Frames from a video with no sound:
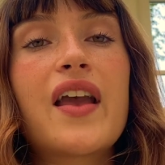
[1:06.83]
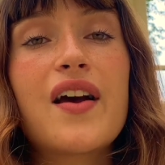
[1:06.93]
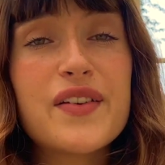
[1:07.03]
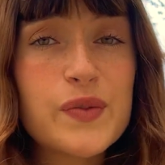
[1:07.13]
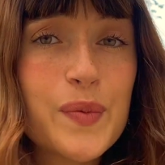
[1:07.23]

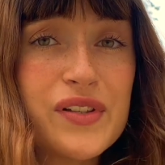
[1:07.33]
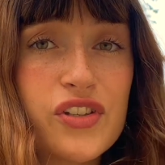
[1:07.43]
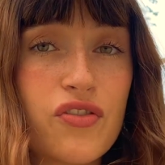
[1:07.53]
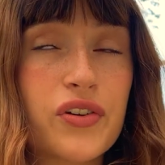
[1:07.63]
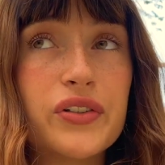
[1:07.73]
Us women
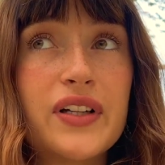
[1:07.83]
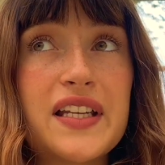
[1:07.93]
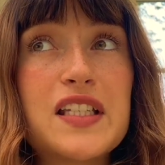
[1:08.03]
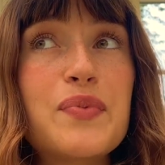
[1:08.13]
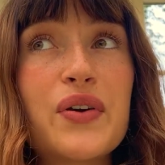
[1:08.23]
struggle,
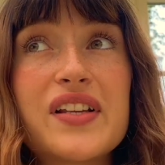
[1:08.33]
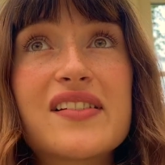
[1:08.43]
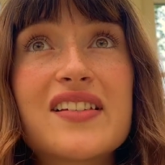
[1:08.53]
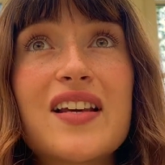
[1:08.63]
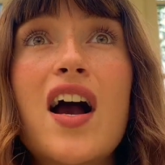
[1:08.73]
and to be
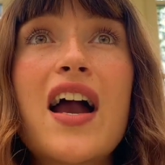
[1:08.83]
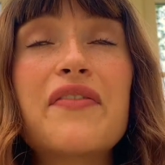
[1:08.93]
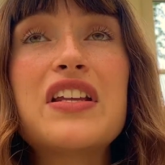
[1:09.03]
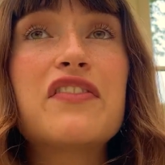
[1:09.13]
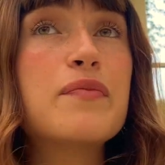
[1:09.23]
honest, I
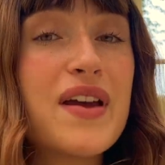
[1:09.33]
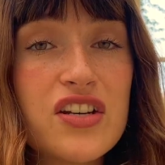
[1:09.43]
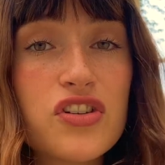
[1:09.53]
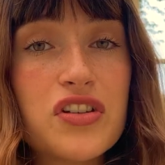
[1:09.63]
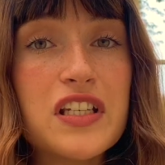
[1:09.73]
haven't even
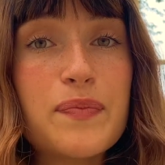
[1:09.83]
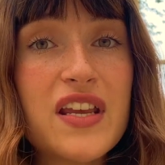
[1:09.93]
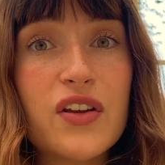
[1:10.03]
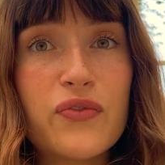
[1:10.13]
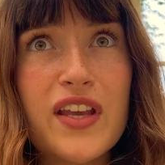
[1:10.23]
mentioned
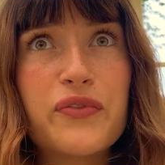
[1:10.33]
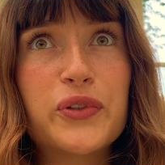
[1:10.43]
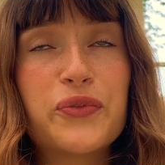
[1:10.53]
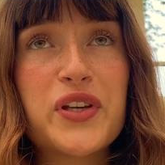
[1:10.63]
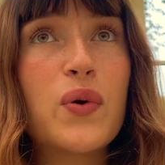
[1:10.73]
being fearful
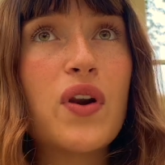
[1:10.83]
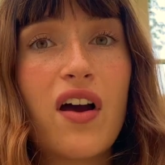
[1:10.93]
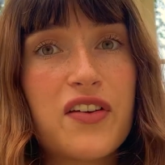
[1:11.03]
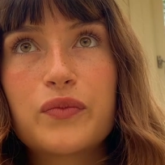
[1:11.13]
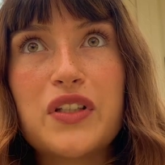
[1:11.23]
for your
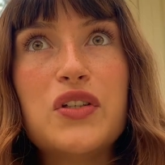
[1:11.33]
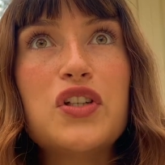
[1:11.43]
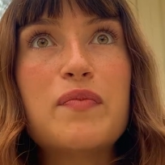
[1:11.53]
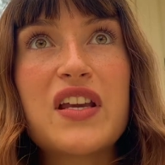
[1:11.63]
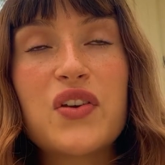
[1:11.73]
life when you do
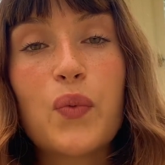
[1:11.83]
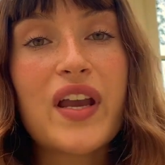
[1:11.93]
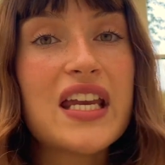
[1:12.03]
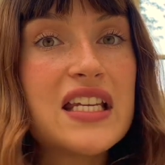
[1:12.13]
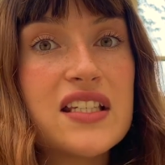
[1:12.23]
make your
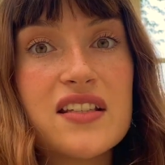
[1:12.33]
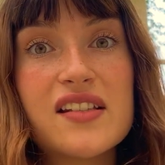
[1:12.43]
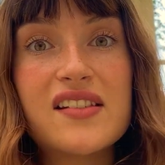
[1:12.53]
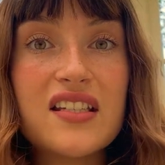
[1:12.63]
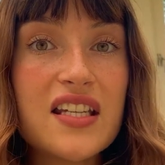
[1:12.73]
way into the
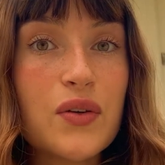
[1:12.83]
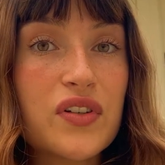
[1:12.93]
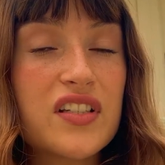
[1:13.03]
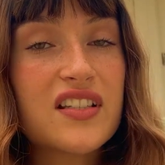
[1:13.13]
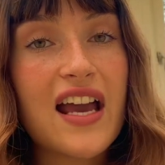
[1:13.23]
city or
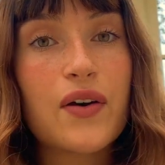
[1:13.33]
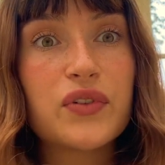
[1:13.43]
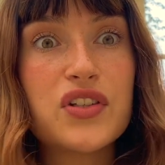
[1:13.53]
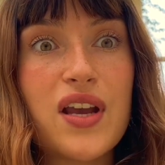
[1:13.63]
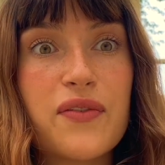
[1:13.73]
into town
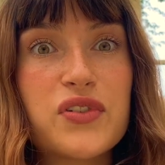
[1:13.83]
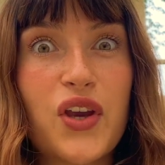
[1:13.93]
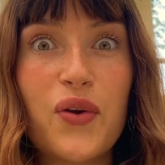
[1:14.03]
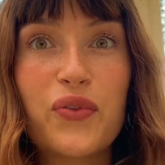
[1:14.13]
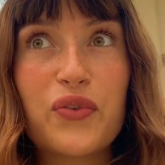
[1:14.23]
and you have to
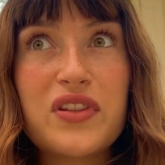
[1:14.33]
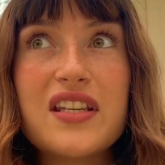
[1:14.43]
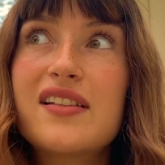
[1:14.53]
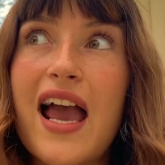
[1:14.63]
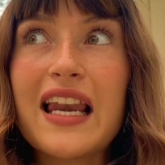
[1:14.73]
go through
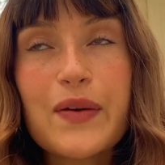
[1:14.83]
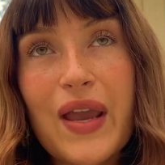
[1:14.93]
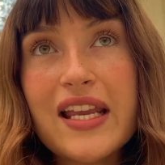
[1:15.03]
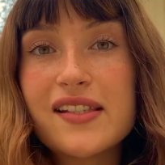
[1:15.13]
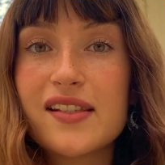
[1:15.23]
these
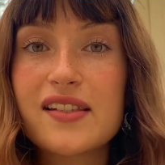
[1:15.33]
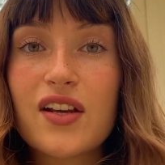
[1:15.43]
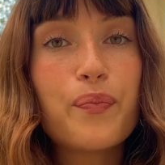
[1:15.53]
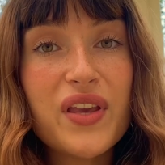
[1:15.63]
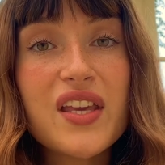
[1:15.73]
alleyways and
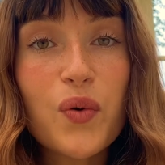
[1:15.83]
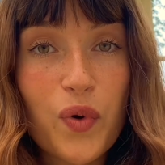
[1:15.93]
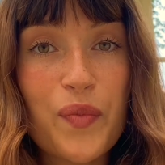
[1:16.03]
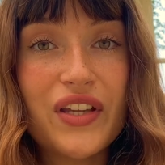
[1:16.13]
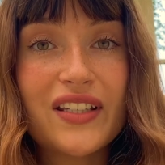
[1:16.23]
stuff. Being a
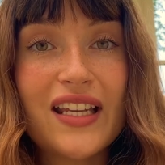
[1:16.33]
woman